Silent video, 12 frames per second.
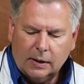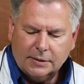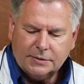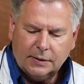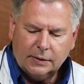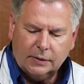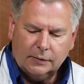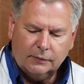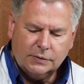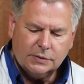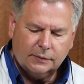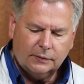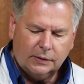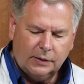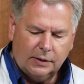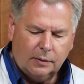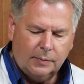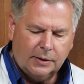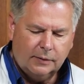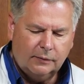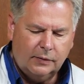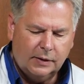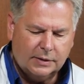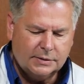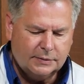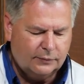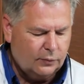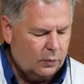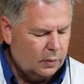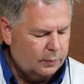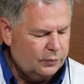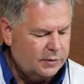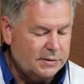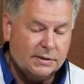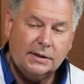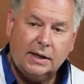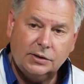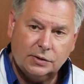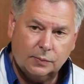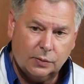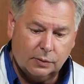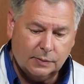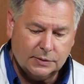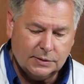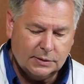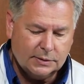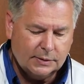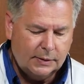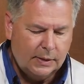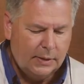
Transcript: also I'm going to reserve a little bit of this for presentation purposes.